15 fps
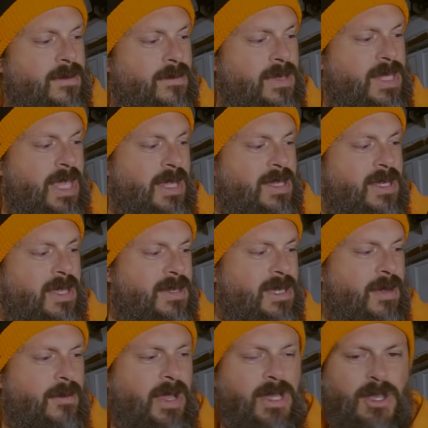but that's
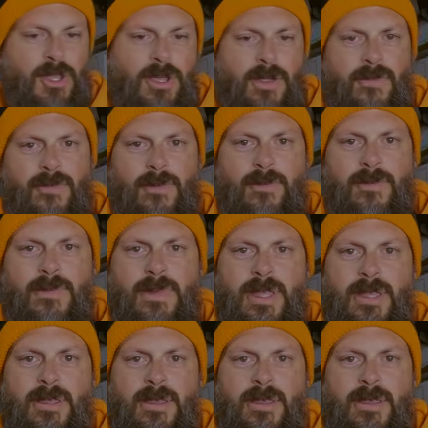something I took from